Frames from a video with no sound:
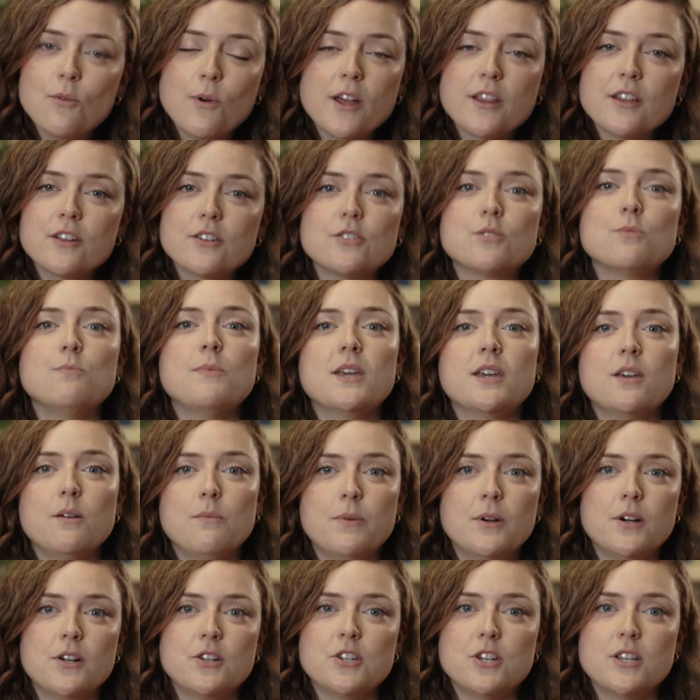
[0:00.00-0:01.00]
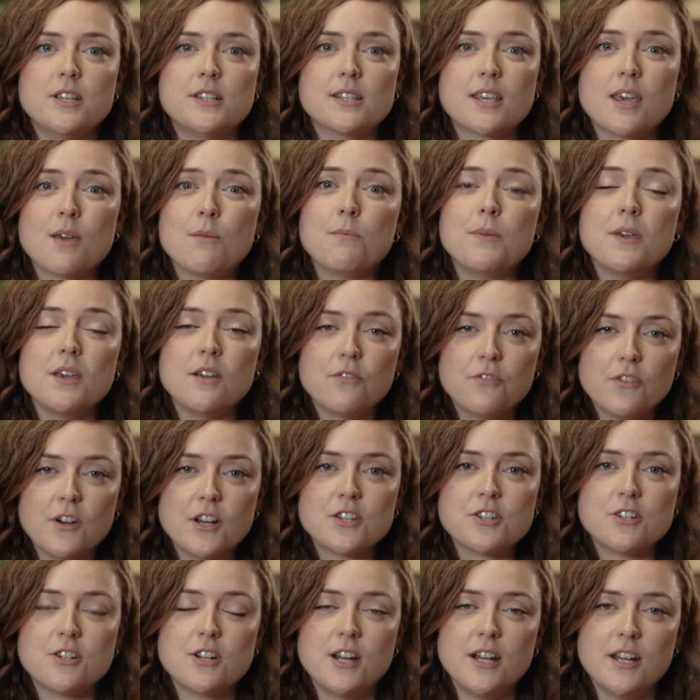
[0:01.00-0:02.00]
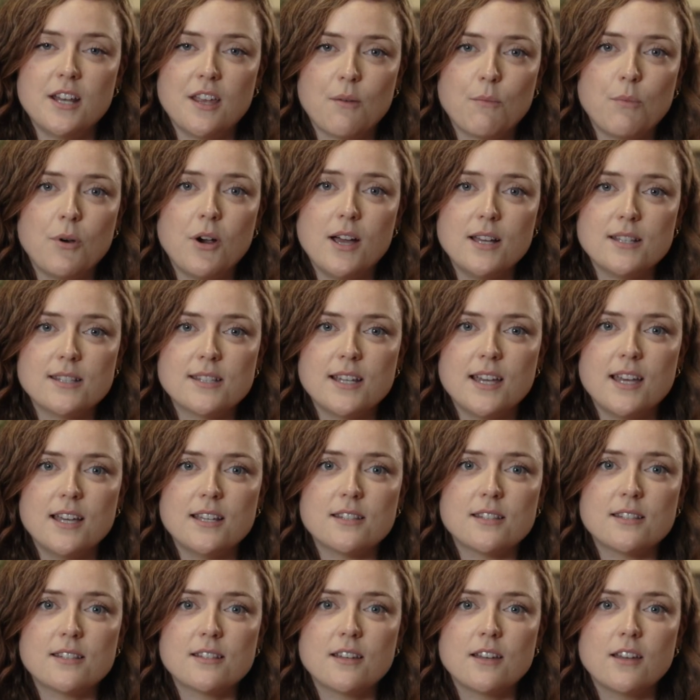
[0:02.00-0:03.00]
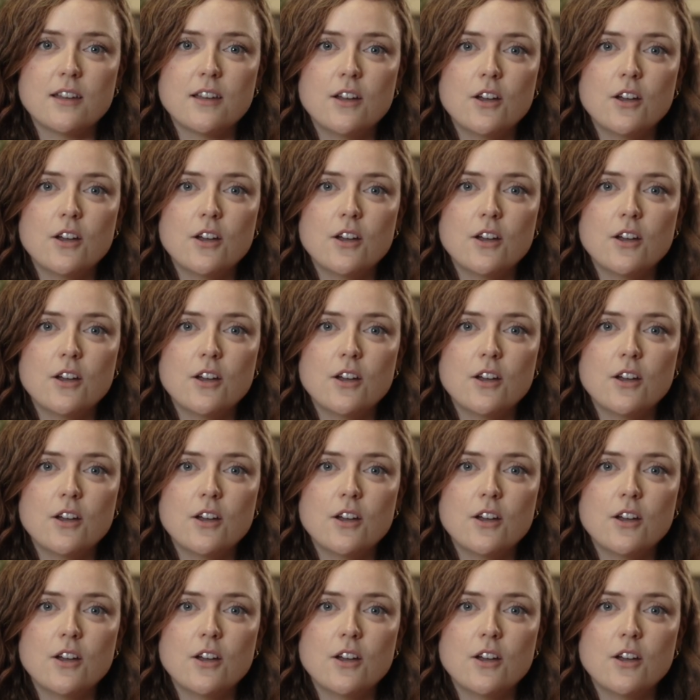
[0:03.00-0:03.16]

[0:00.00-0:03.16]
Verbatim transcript: whether to make a purchase can be a frustrating process.